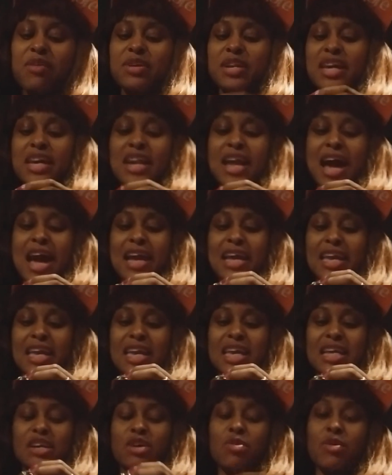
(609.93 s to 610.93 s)
and then i
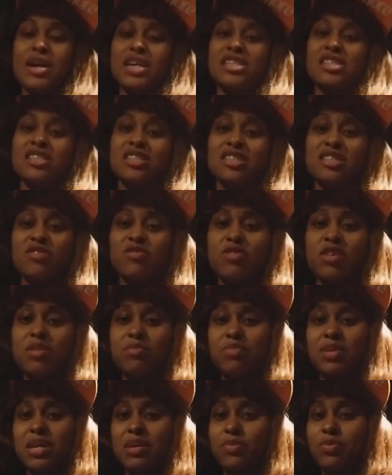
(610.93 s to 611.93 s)
get questions from
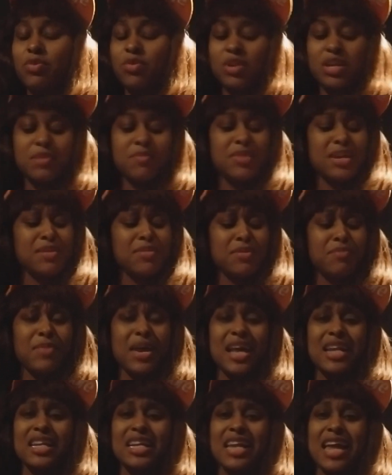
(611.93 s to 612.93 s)
people and maybe
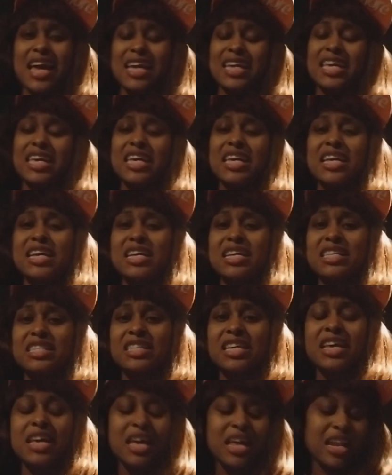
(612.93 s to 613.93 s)
mainly like kids
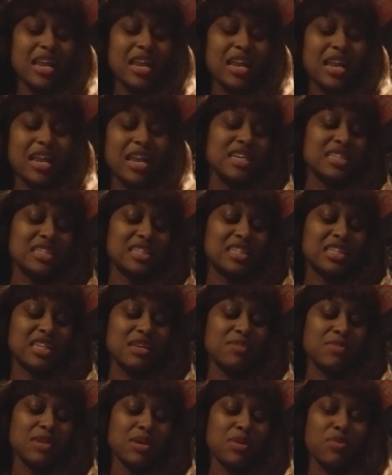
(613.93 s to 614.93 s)
like kids that
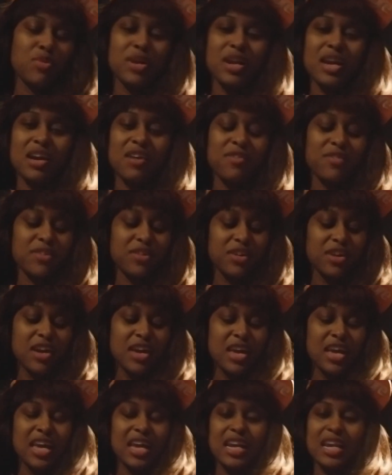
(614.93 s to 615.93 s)
see me whatever
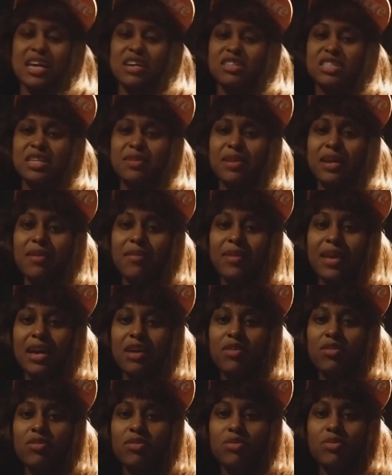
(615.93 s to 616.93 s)
and they'll see they were
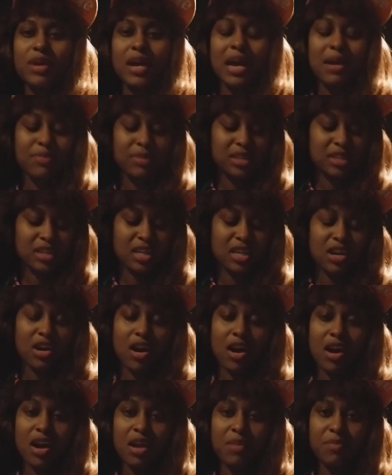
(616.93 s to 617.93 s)
like oh what happened to your
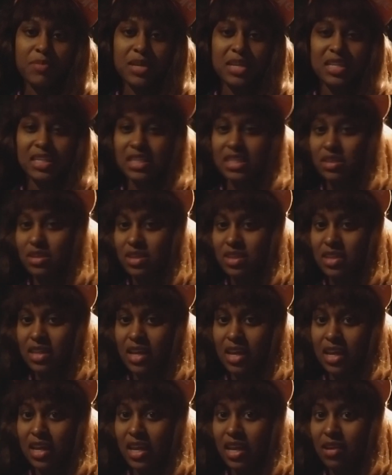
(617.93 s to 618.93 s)
arm miss
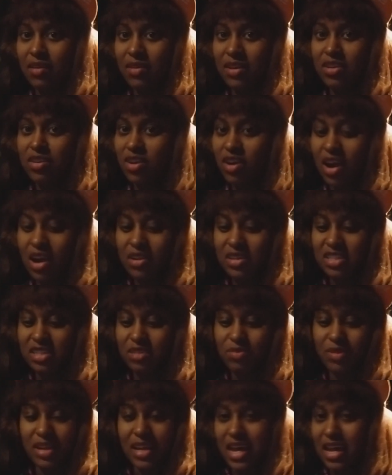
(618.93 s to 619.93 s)
and uh, you know i'll
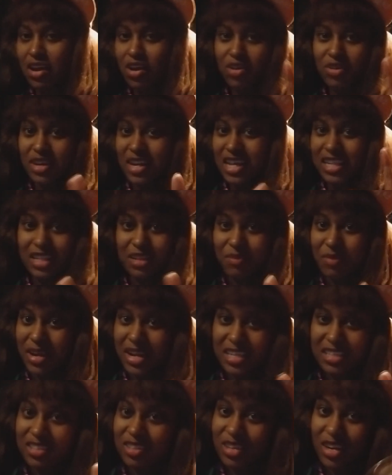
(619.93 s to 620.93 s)
just be like oh nothing
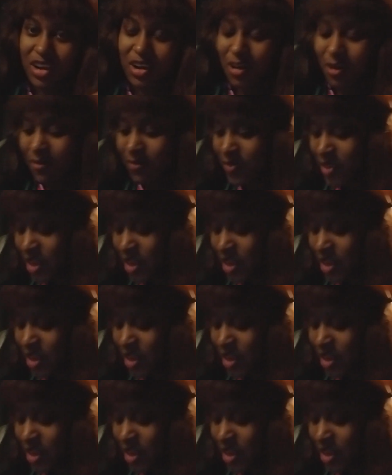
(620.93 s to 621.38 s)
much you know